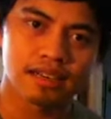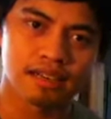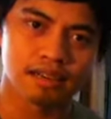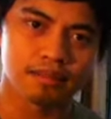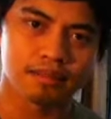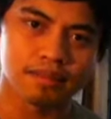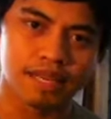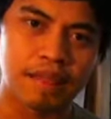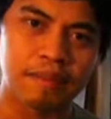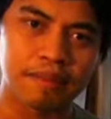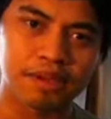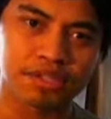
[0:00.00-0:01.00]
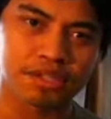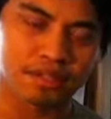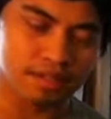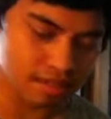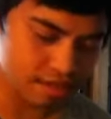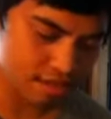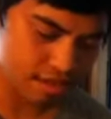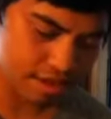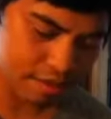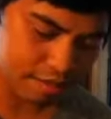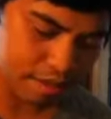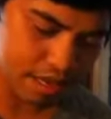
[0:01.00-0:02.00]
Um, and the mission
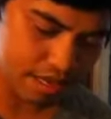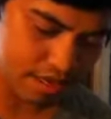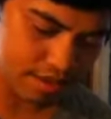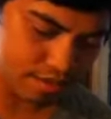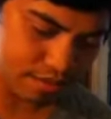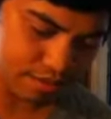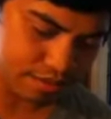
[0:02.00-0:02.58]
being